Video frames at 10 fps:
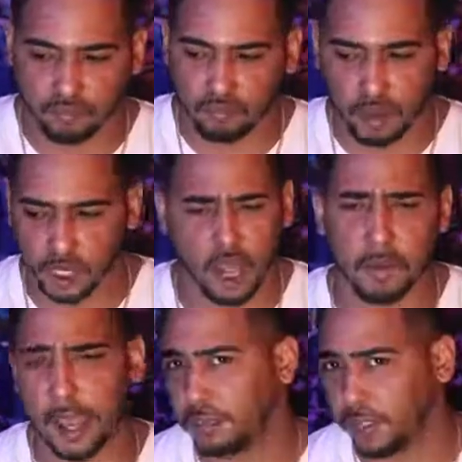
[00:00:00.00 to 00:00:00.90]
Not my
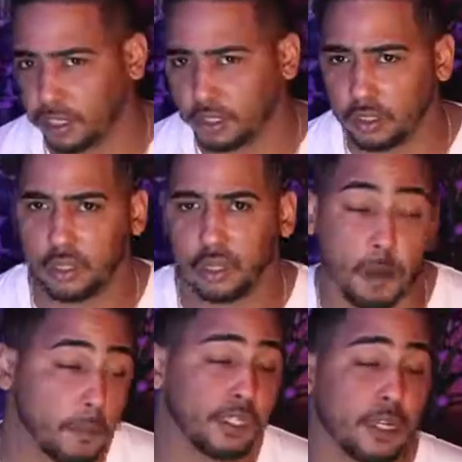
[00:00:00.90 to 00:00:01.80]
page. I'm gonna
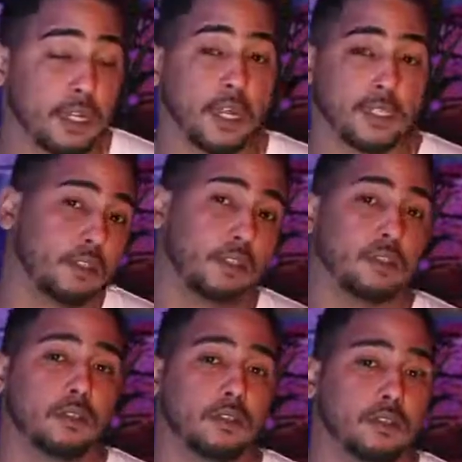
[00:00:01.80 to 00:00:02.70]
tell you as it
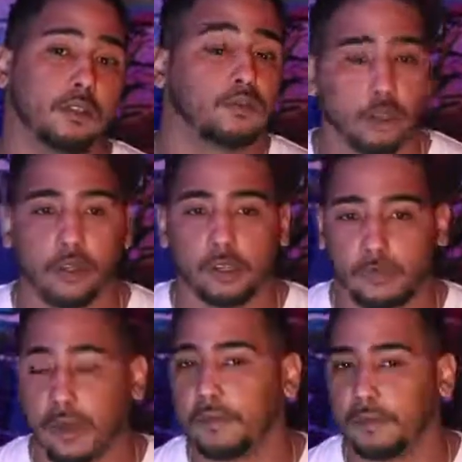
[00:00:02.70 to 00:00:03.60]
is.
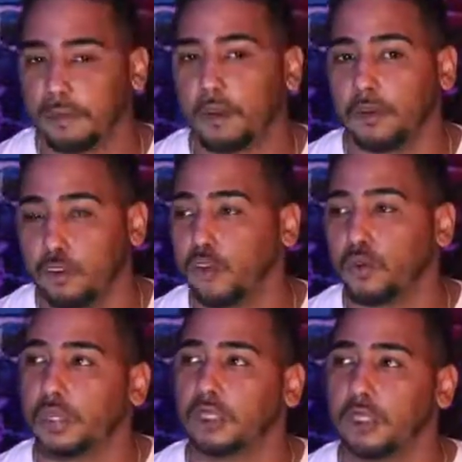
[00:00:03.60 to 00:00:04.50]
If you're doing
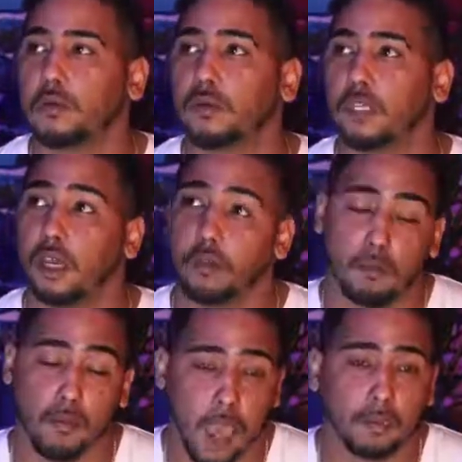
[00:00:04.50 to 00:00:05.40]
something in
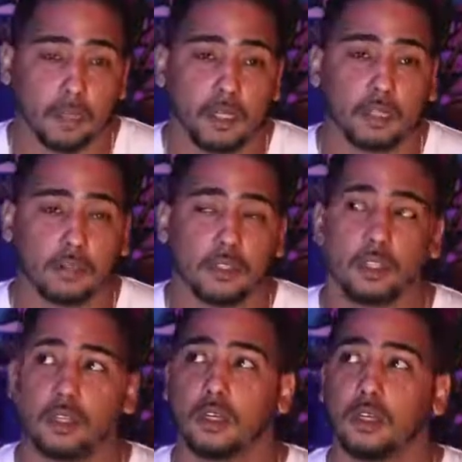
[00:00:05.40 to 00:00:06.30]
my beliefs,
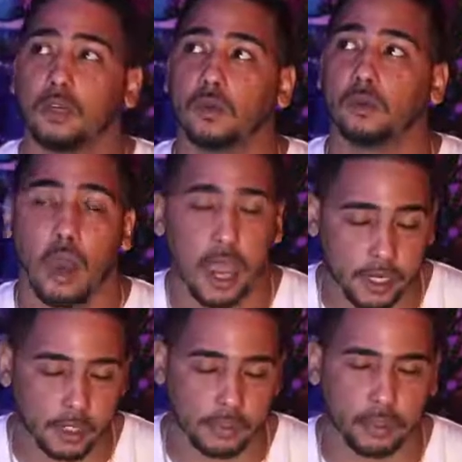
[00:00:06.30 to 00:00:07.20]
with my
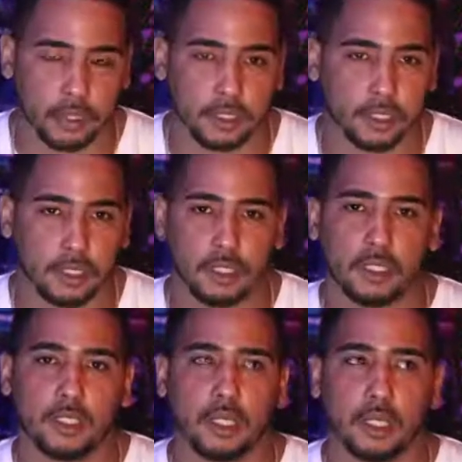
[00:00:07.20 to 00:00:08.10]
experiences
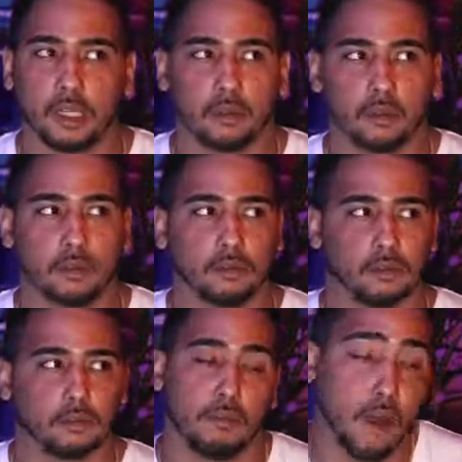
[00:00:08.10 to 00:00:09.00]
and
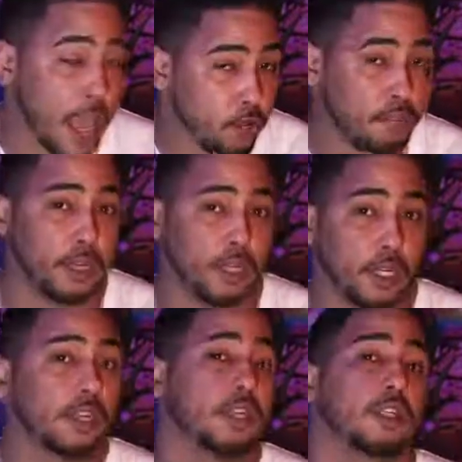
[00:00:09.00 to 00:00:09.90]
my opinion
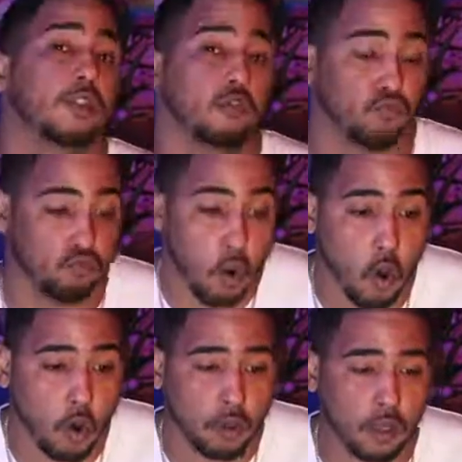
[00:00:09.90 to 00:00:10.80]
is
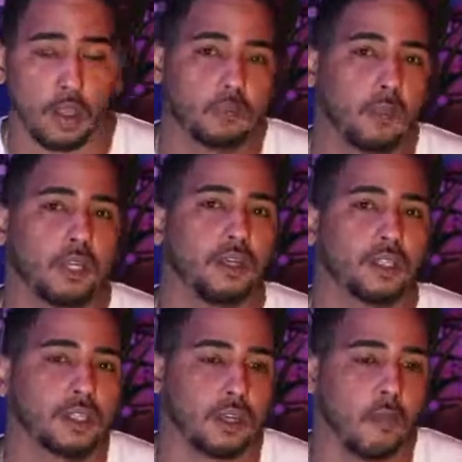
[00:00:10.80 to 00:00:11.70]
wrong because there's
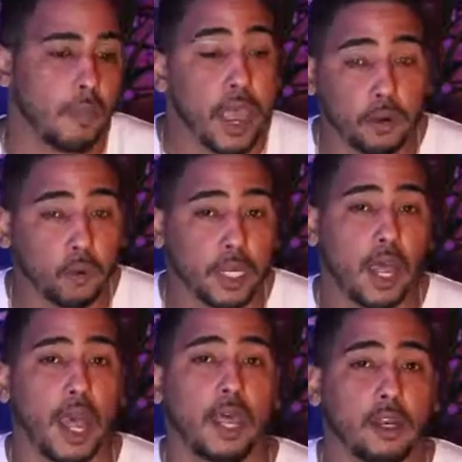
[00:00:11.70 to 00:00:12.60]
a better way to
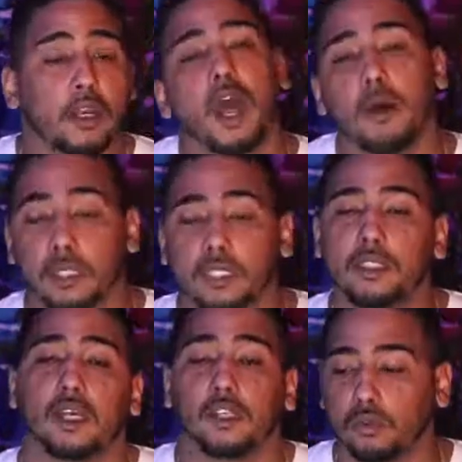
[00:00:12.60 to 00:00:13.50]
handle it, I'm gonna tell
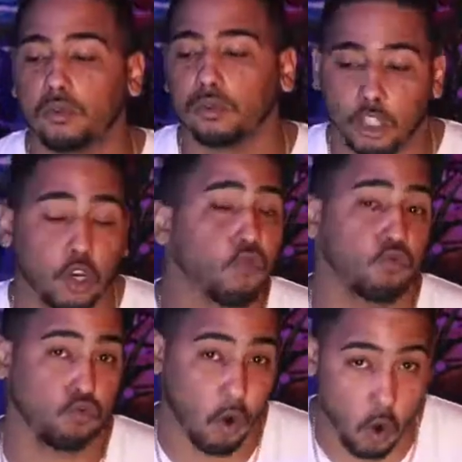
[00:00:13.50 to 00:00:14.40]
you you're
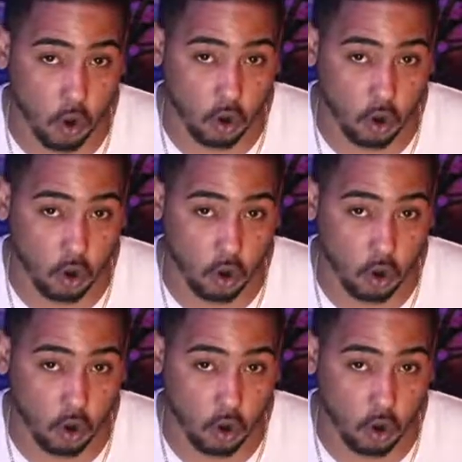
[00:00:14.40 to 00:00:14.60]
wrong.